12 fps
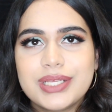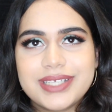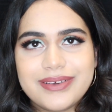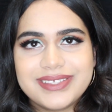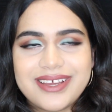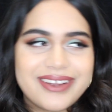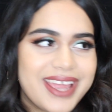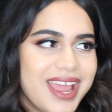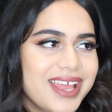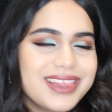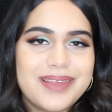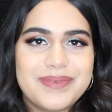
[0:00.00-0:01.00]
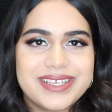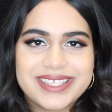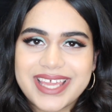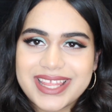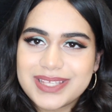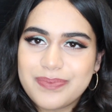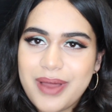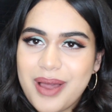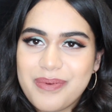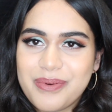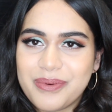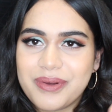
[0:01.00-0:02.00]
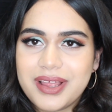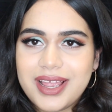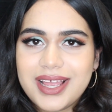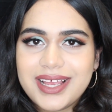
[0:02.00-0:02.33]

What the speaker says: So I was like, okay, let me just get this purple.